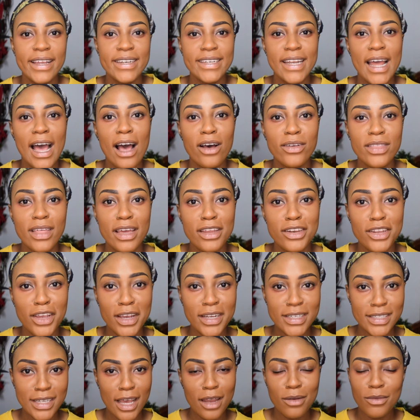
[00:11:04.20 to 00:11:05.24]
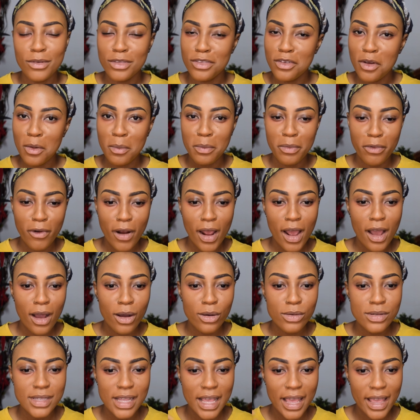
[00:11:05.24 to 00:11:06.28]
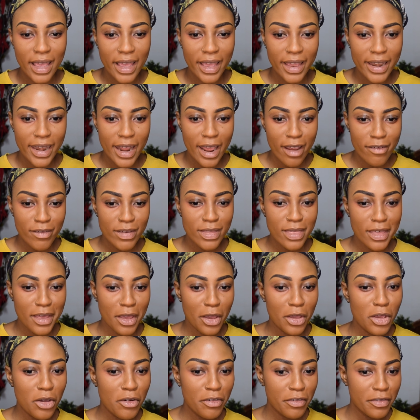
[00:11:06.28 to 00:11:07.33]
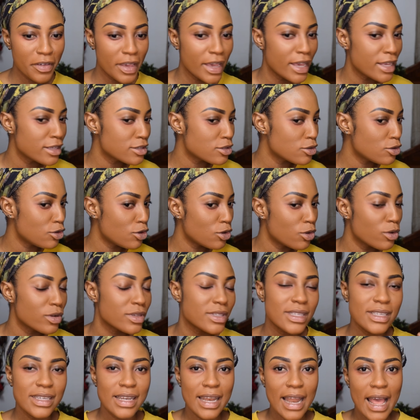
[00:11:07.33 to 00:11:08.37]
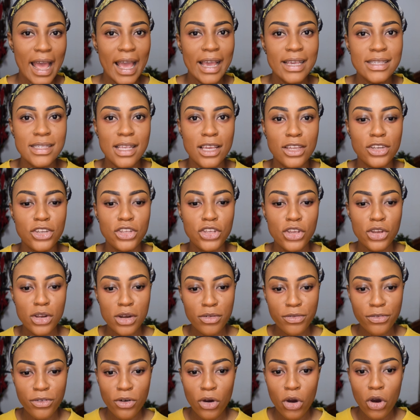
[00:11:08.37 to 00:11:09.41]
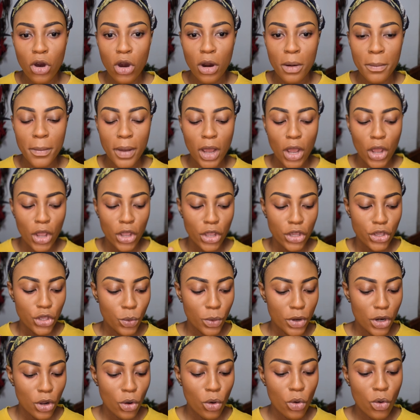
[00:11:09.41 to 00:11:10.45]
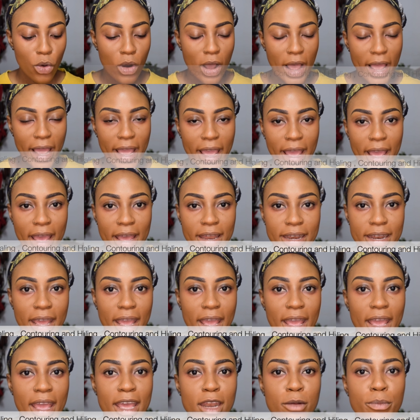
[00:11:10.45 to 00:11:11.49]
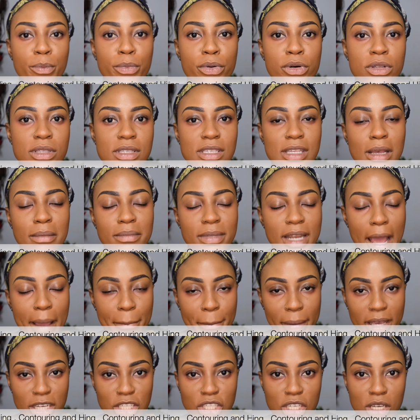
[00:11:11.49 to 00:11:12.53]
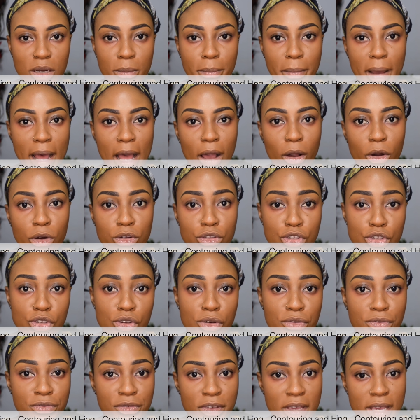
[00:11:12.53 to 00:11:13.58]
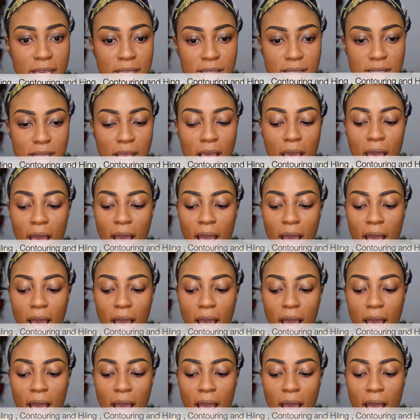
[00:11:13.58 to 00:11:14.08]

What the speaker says: now that you're done with your brows and everything on your face looks nice and uniform, you want to go ahead and put some dimension back onto your face.